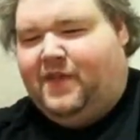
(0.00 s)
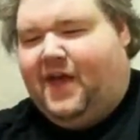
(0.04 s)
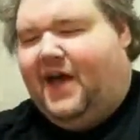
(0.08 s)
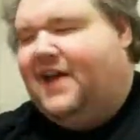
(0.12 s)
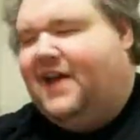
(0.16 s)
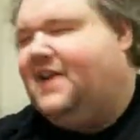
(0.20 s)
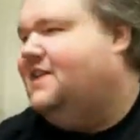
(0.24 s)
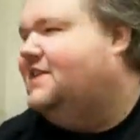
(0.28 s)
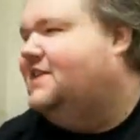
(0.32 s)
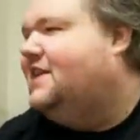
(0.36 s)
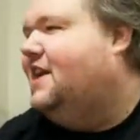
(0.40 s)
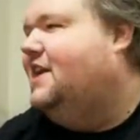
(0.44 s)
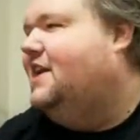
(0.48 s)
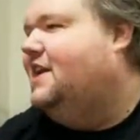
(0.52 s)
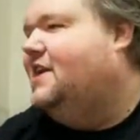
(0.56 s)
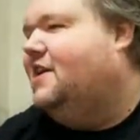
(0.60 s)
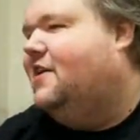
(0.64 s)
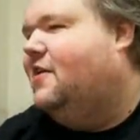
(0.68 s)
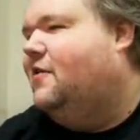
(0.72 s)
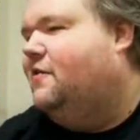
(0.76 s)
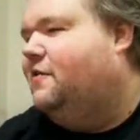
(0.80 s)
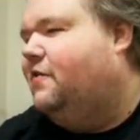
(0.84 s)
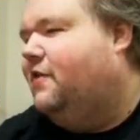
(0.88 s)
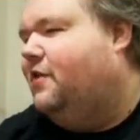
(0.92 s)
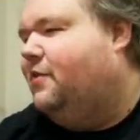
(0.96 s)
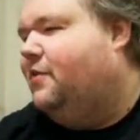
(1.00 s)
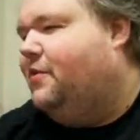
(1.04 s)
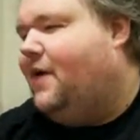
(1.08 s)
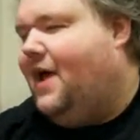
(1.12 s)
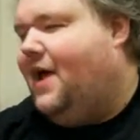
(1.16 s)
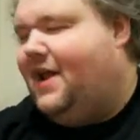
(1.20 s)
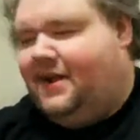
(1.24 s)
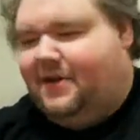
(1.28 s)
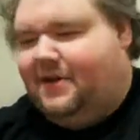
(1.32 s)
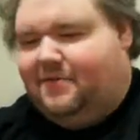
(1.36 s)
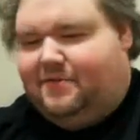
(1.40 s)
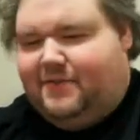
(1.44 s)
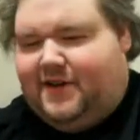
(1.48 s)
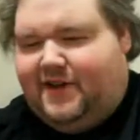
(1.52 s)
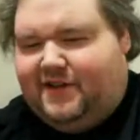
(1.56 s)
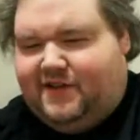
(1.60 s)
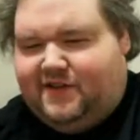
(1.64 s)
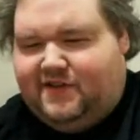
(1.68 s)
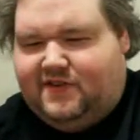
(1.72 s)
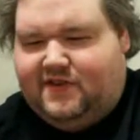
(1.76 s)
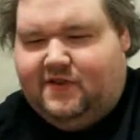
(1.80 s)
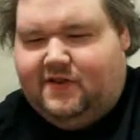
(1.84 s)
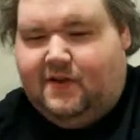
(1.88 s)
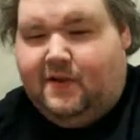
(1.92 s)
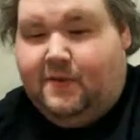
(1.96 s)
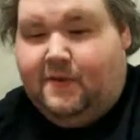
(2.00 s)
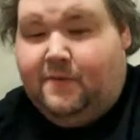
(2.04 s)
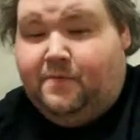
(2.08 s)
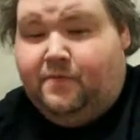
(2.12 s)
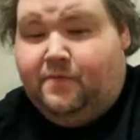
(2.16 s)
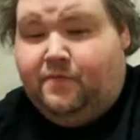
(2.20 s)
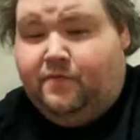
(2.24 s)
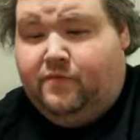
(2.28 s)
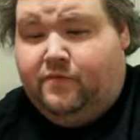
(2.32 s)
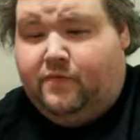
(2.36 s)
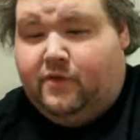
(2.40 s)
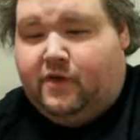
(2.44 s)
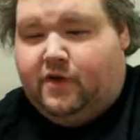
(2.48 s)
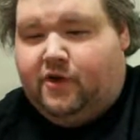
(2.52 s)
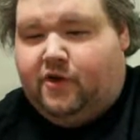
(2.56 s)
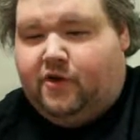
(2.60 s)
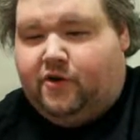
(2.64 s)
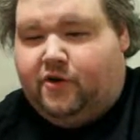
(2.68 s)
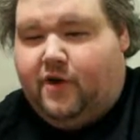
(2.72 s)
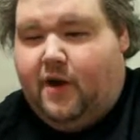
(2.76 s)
I decided to go for the randomness.